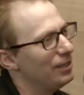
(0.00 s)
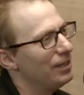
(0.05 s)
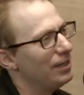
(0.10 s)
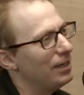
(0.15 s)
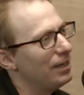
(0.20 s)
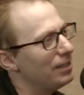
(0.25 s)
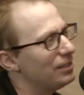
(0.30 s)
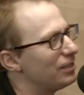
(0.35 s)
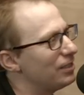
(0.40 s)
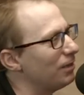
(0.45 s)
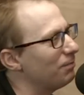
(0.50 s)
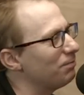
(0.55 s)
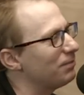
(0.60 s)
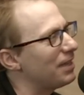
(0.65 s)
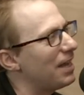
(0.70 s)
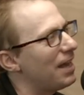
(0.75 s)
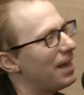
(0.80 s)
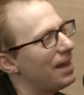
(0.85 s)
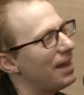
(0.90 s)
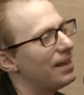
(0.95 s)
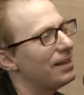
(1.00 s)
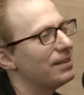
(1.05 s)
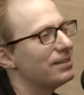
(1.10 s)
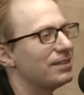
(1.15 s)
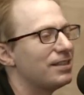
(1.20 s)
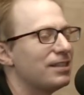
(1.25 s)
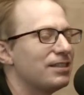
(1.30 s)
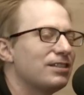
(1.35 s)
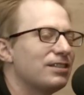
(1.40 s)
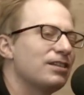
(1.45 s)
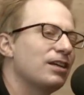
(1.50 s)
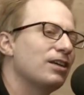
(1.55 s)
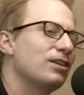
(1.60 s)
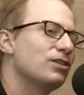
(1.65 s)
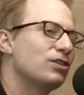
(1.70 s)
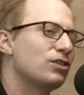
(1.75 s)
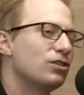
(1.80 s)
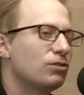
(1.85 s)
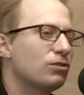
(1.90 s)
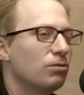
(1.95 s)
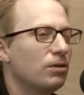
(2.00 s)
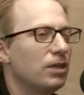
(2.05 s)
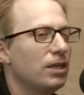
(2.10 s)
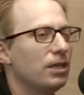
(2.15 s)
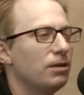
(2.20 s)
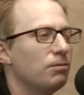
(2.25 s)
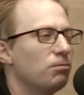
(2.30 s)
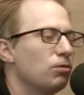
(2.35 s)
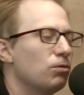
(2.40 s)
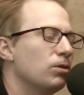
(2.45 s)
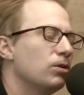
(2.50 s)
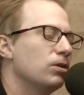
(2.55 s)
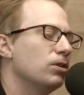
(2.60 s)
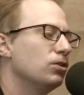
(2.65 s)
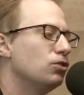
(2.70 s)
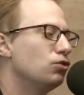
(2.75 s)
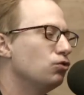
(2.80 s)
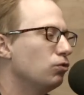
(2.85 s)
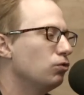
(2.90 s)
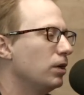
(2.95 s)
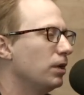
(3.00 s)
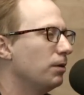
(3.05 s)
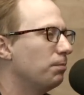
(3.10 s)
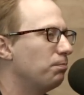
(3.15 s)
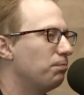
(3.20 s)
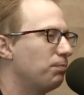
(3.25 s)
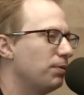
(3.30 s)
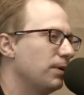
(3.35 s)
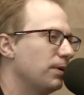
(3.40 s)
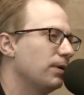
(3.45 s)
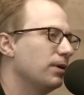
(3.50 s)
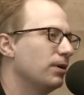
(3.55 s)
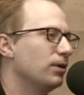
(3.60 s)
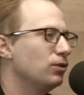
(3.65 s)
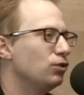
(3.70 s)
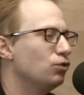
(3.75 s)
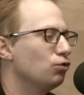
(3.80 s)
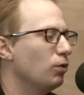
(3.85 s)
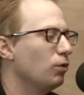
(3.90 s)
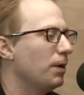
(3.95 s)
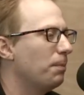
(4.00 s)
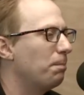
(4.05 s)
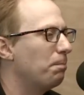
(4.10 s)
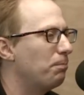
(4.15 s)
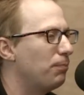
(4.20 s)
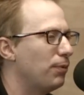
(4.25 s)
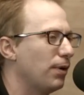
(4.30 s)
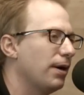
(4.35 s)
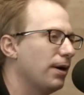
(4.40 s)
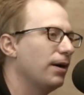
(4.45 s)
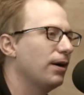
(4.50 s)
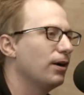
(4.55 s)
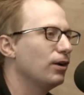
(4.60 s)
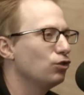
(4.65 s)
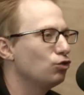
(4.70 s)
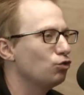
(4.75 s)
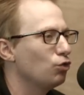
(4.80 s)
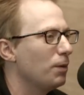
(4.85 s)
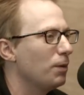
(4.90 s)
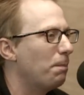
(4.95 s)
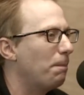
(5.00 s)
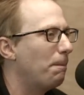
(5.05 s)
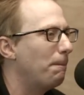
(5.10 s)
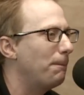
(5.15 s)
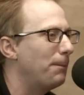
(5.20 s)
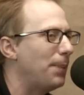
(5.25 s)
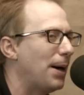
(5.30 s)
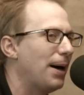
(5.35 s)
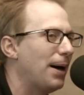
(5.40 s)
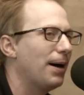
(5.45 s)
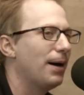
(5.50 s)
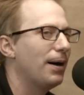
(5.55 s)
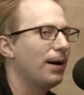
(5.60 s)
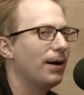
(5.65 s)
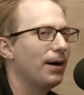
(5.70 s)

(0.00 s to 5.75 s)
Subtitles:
And sometimes the sunscreen would drip, drip, drip. And